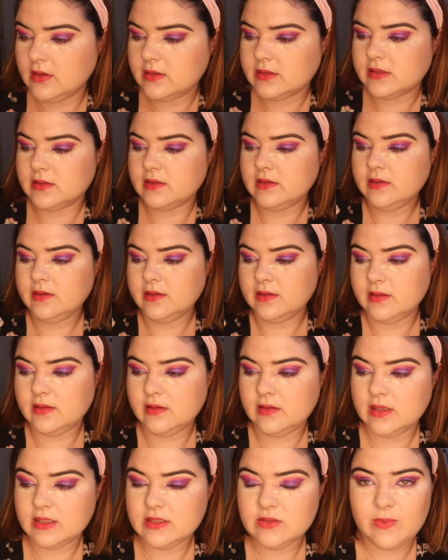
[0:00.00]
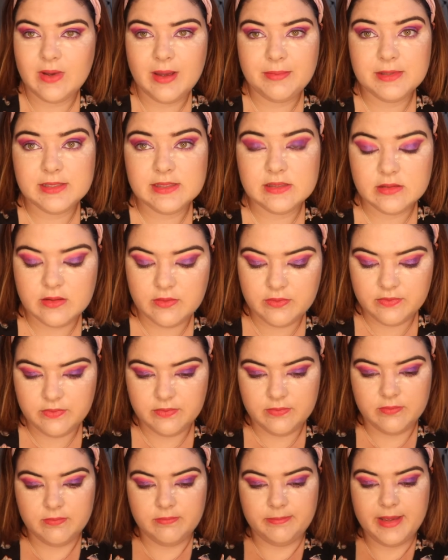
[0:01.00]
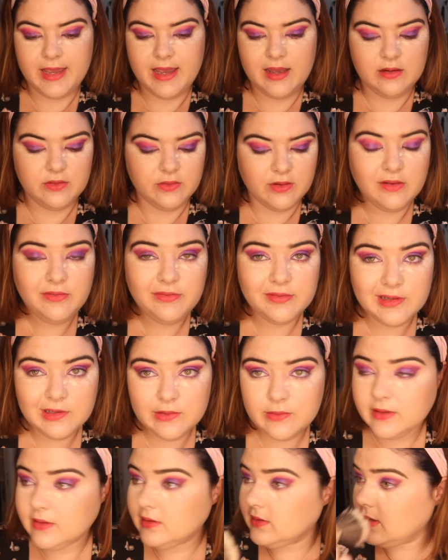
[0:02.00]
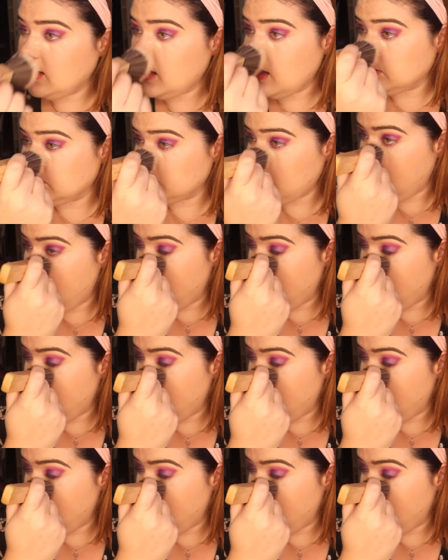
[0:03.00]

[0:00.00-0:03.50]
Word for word: So let's wipe this powder off and do under the eyes.